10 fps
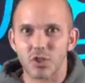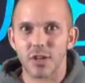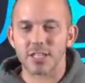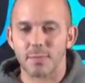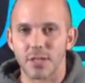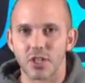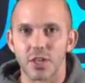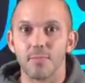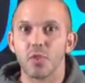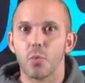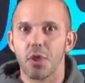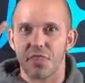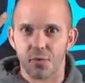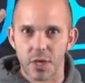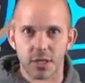transmission
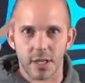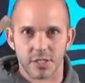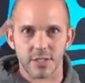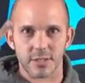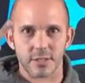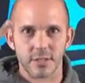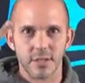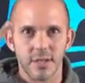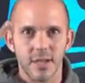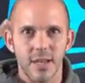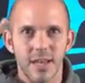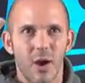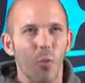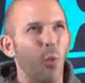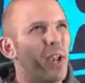with 3 clutches.
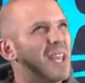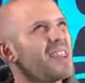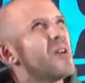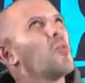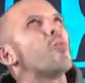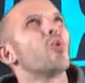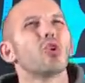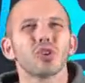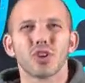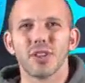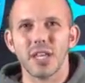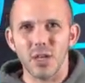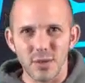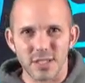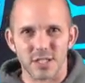Now, what in the world could they
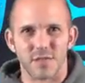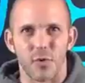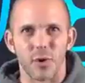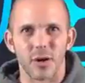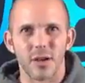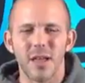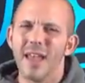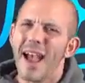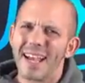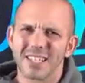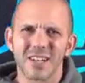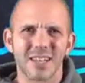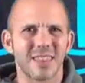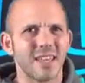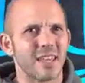use this for? I
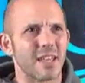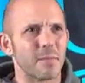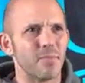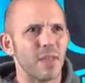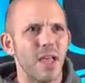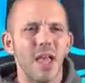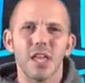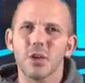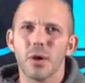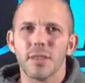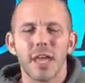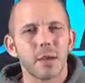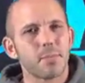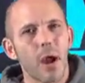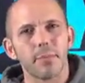started thinking, you know what, they
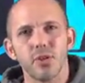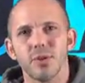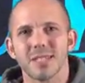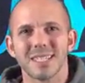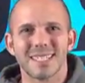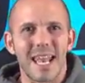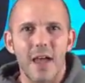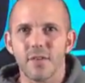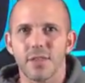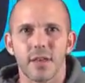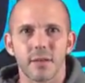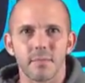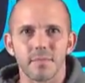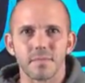could probably use this in everything.